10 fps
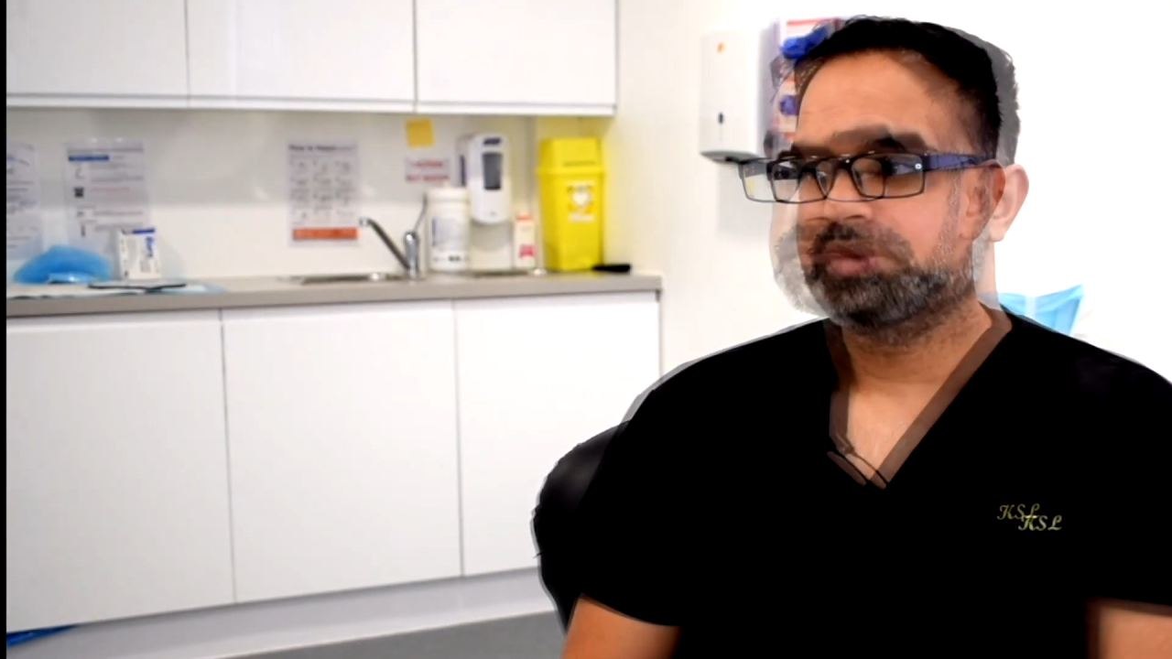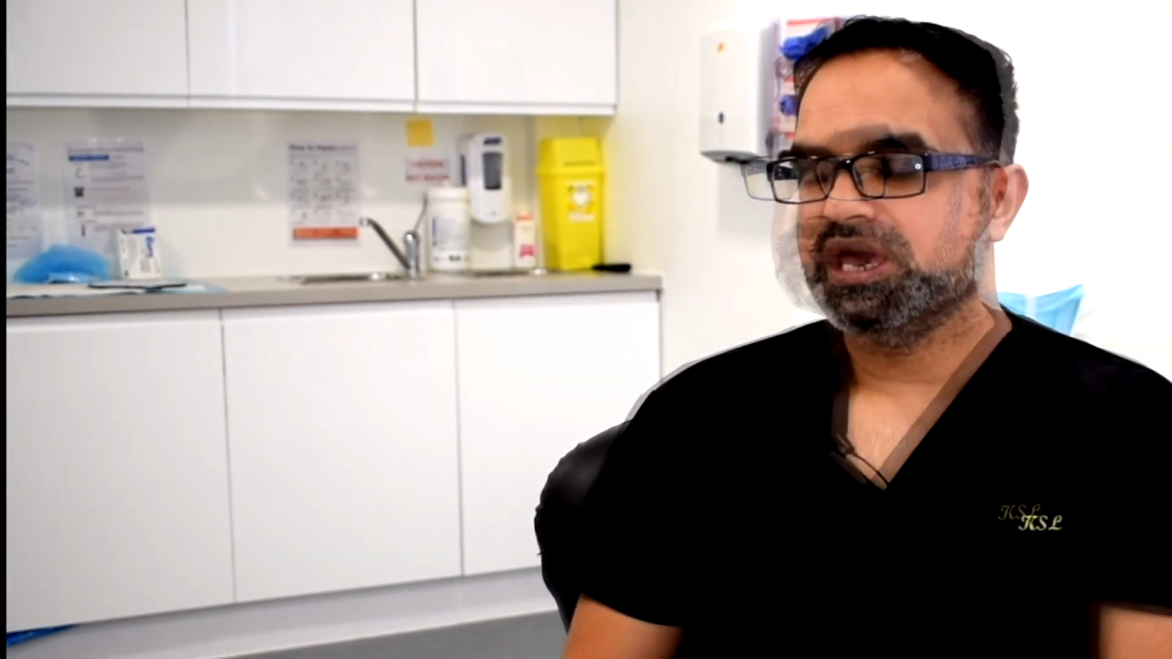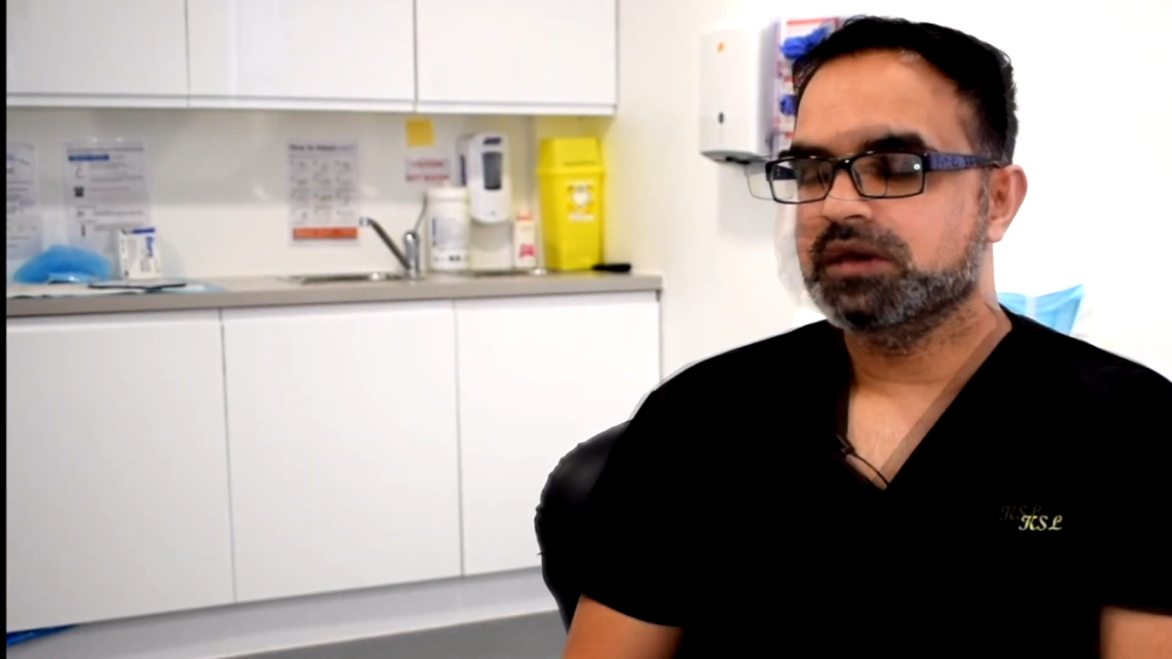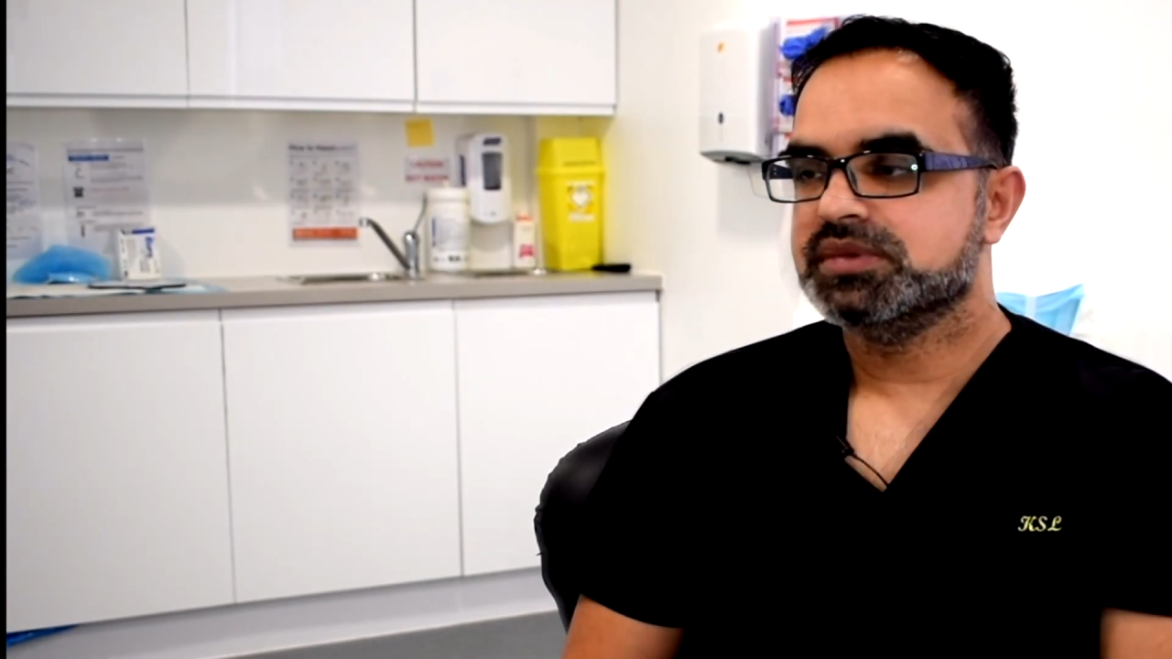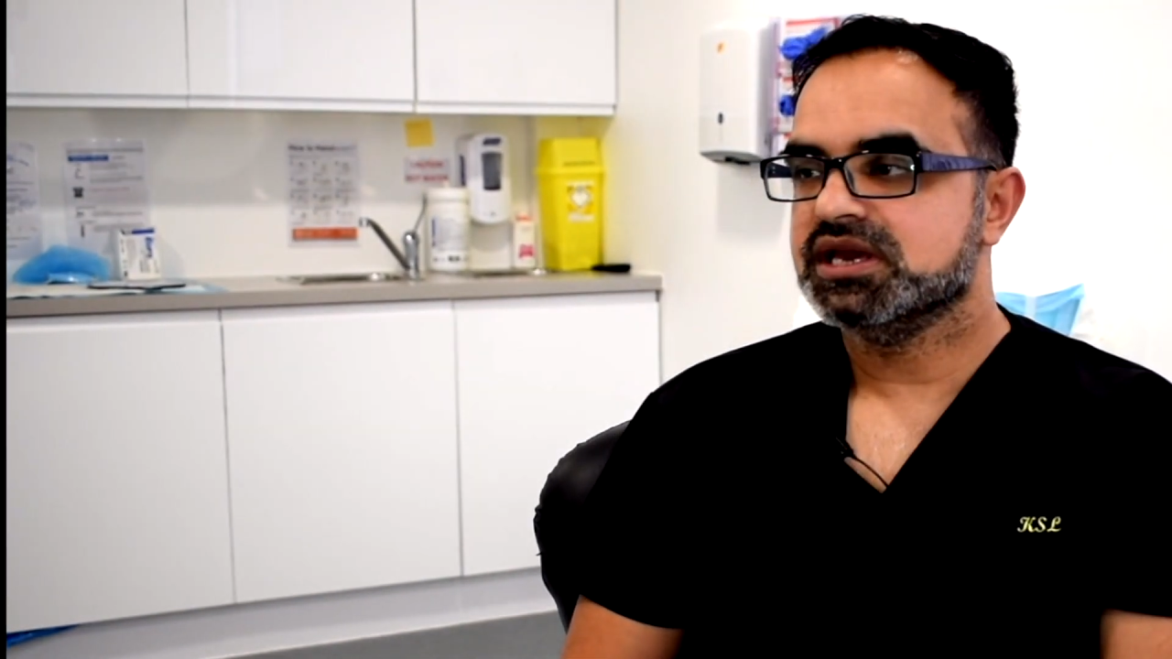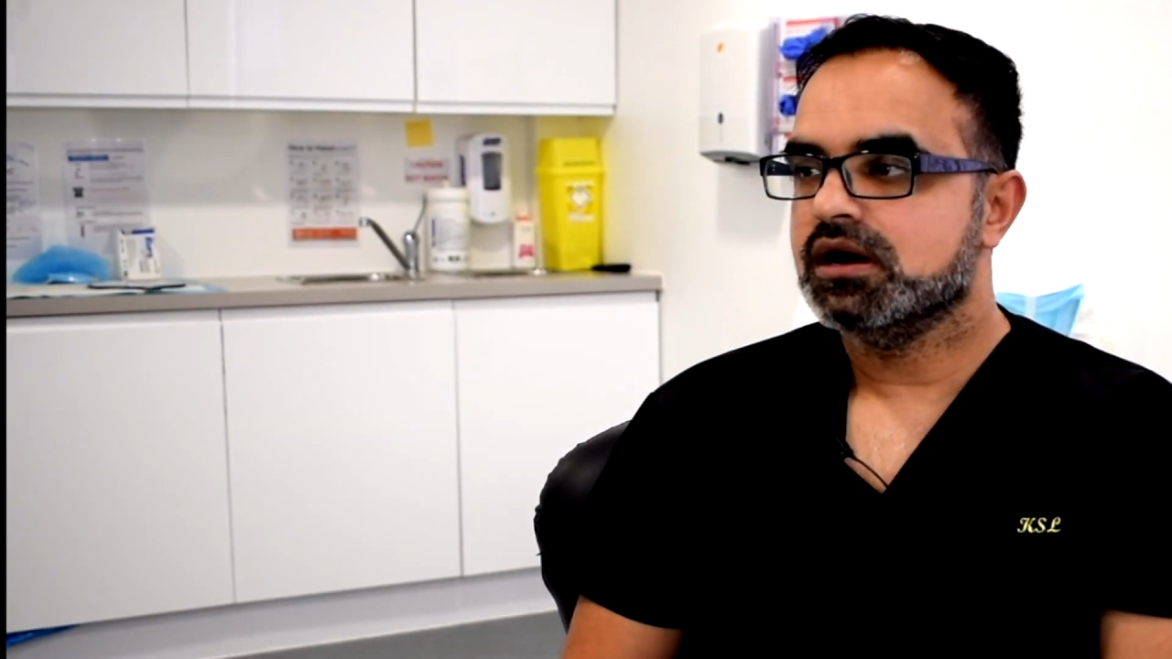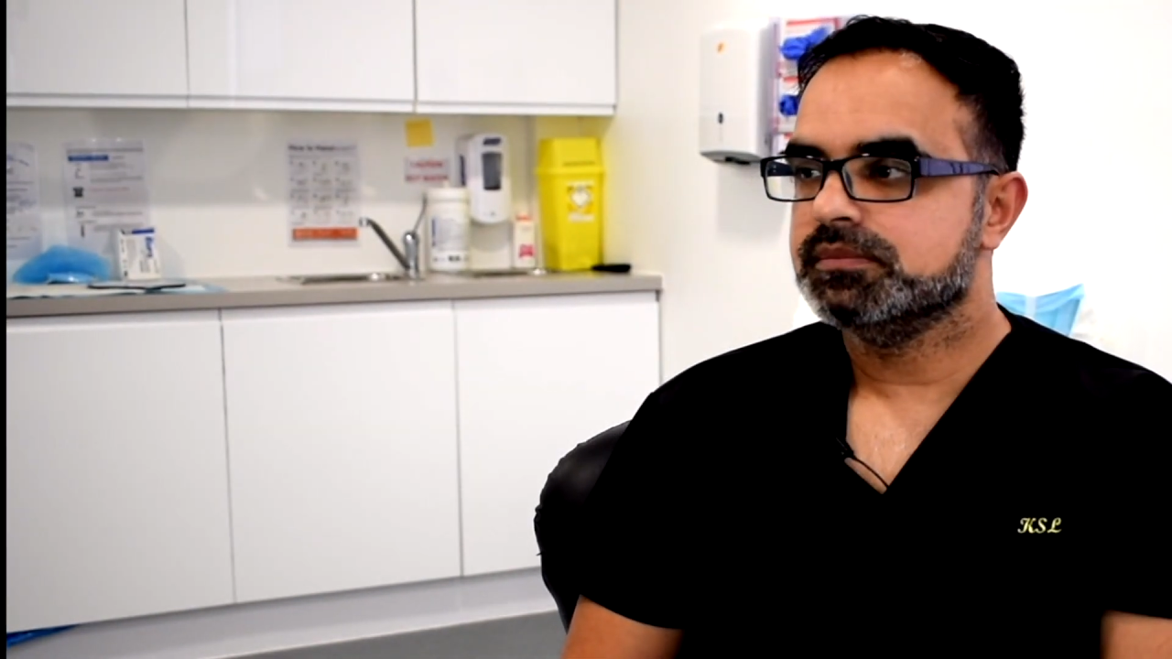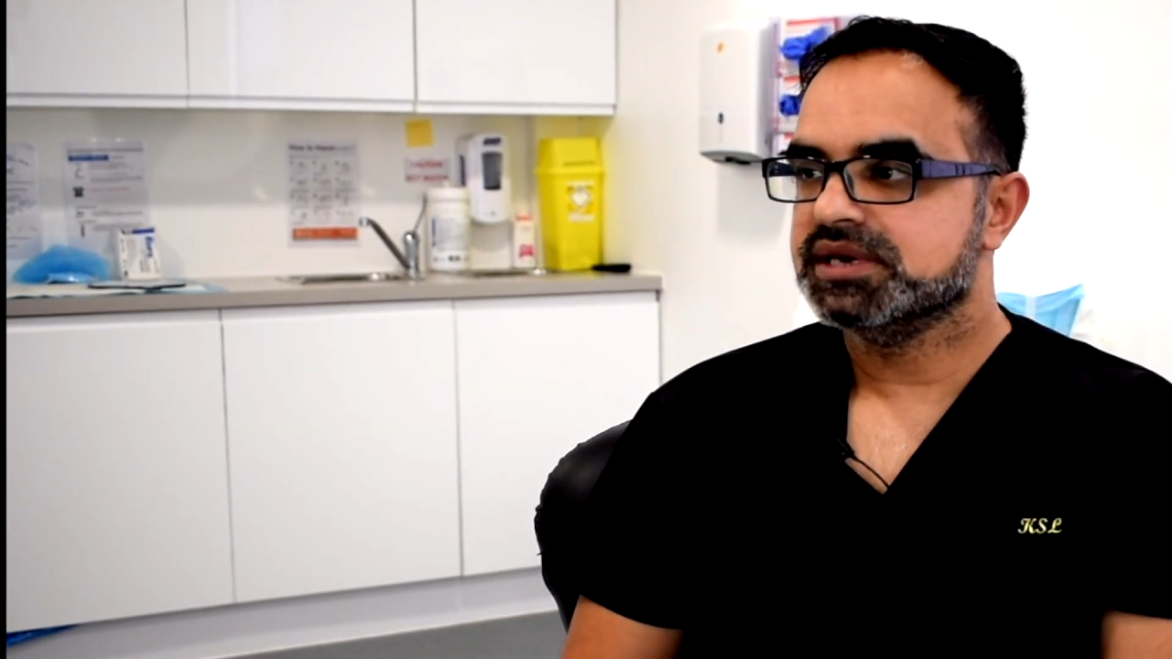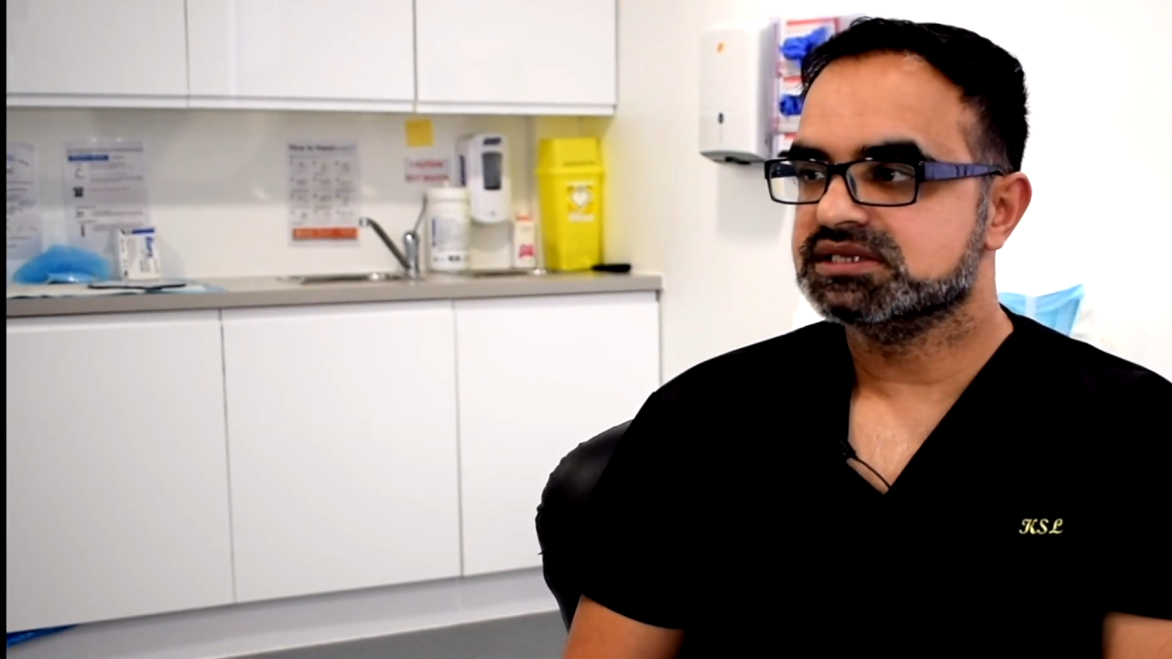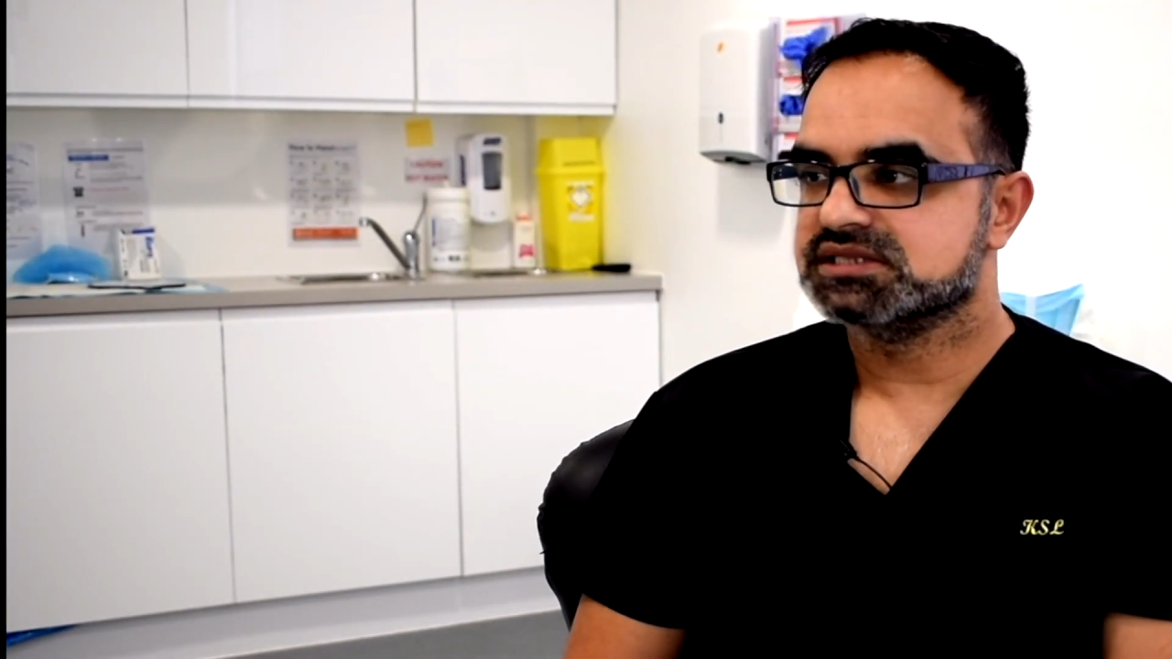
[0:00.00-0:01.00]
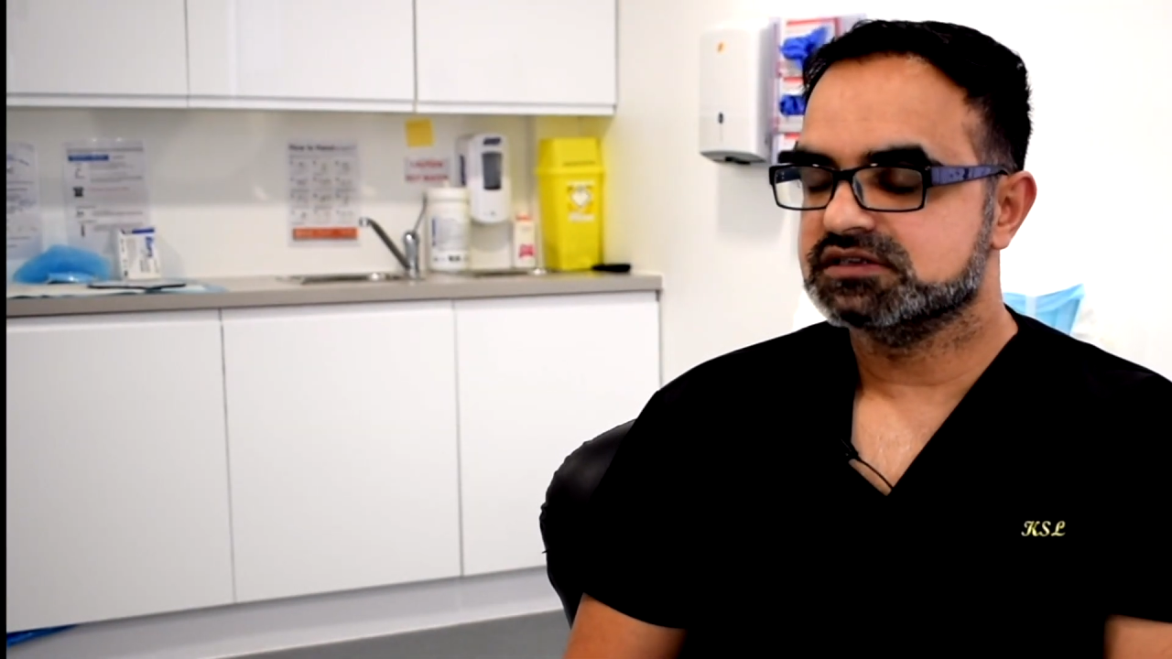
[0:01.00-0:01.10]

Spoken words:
PRP